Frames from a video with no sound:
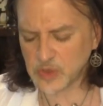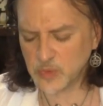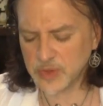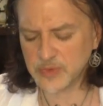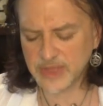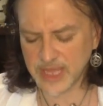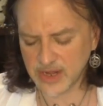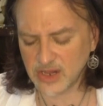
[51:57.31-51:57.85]

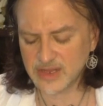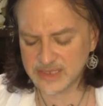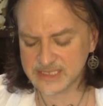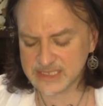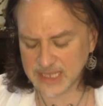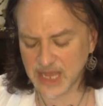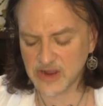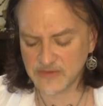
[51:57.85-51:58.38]
We will get all
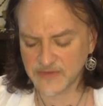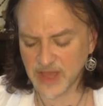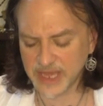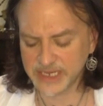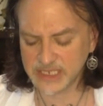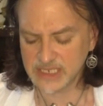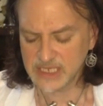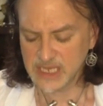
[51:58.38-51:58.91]
this
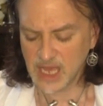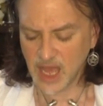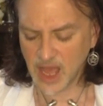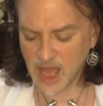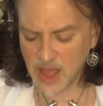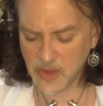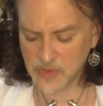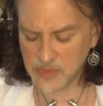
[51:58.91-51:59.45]
clarified,
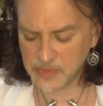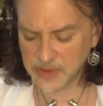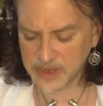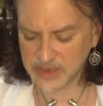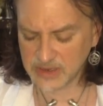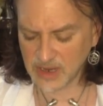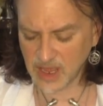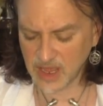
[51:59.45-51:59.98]

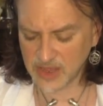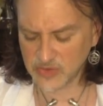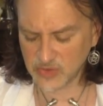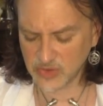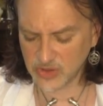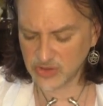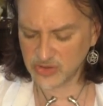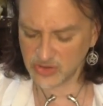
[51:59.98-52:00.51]

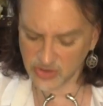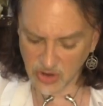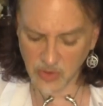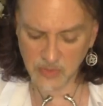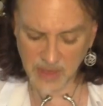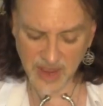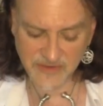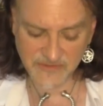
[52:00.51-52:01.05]
but you
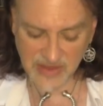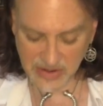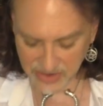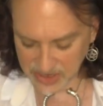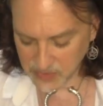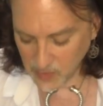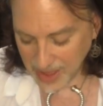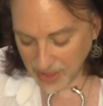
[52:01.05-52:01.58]
know, might
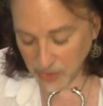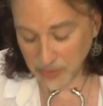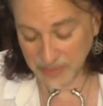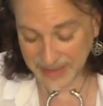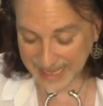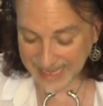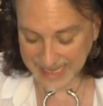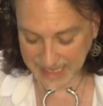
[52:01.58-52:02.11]
very well
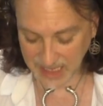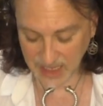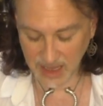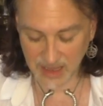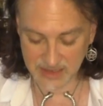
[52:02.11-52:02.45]
be